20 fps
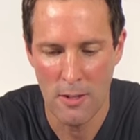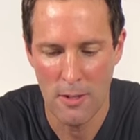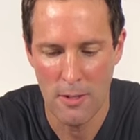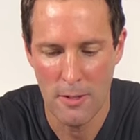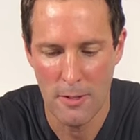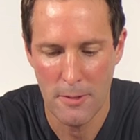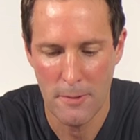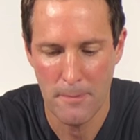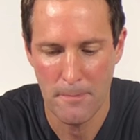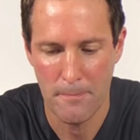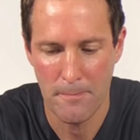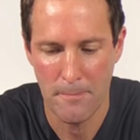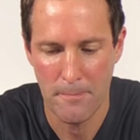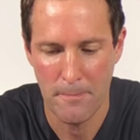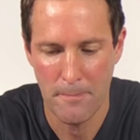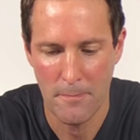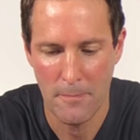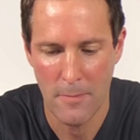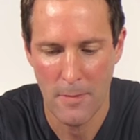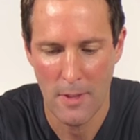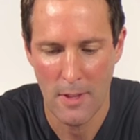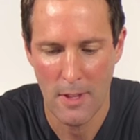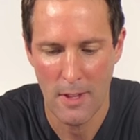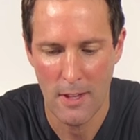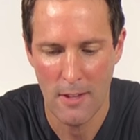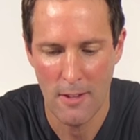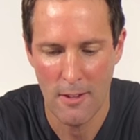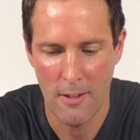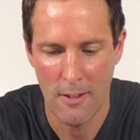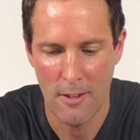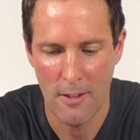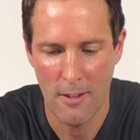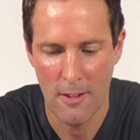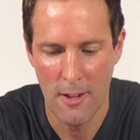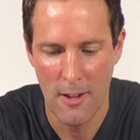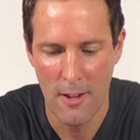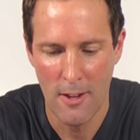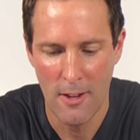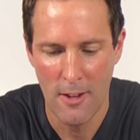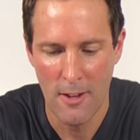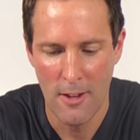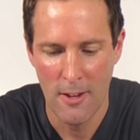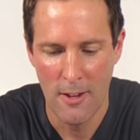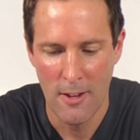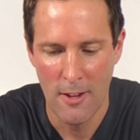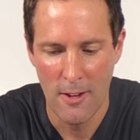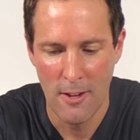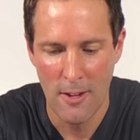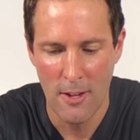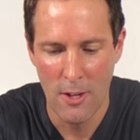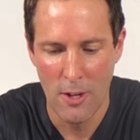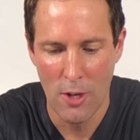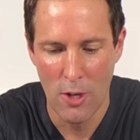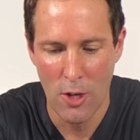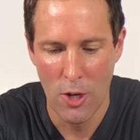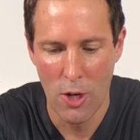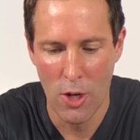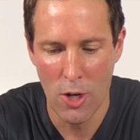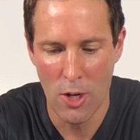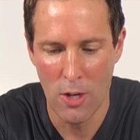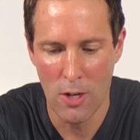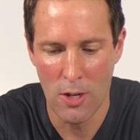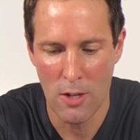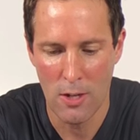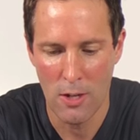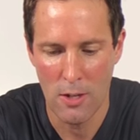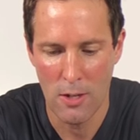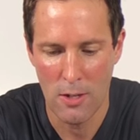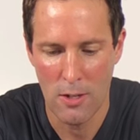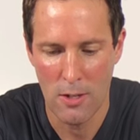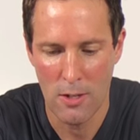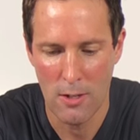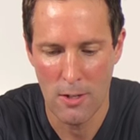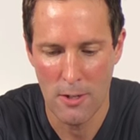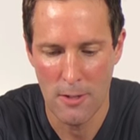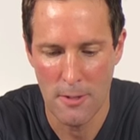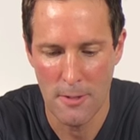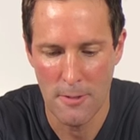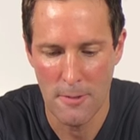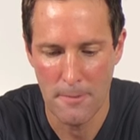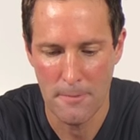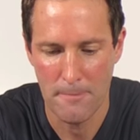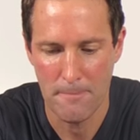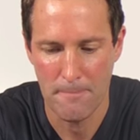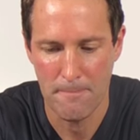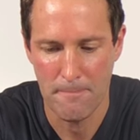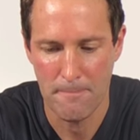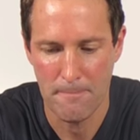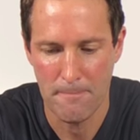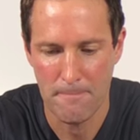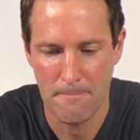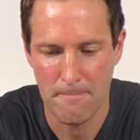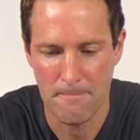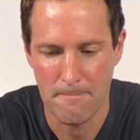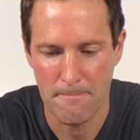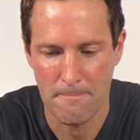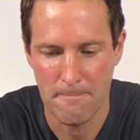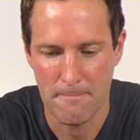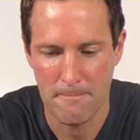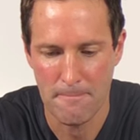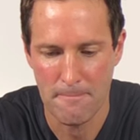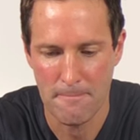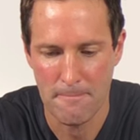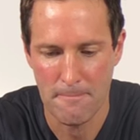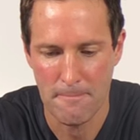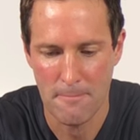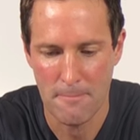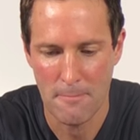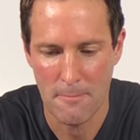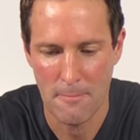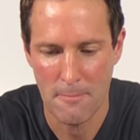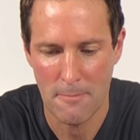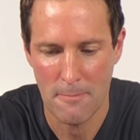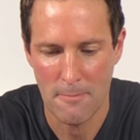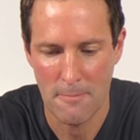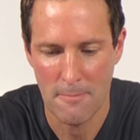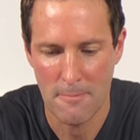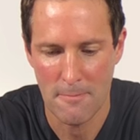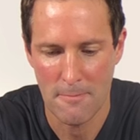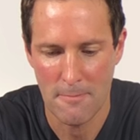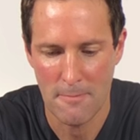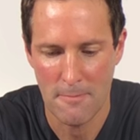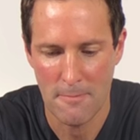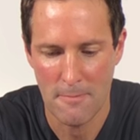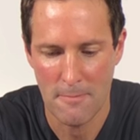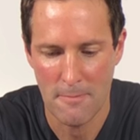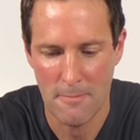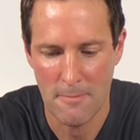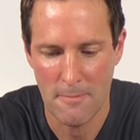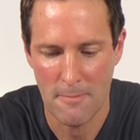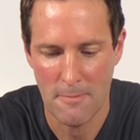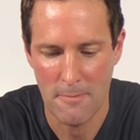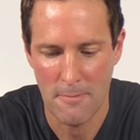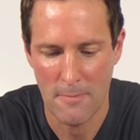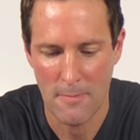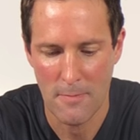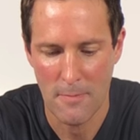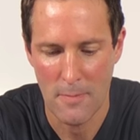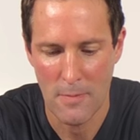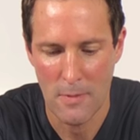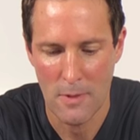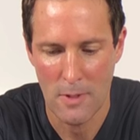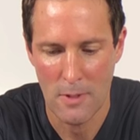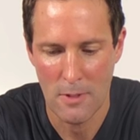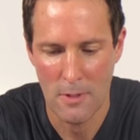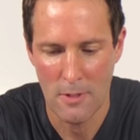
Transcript: (silence)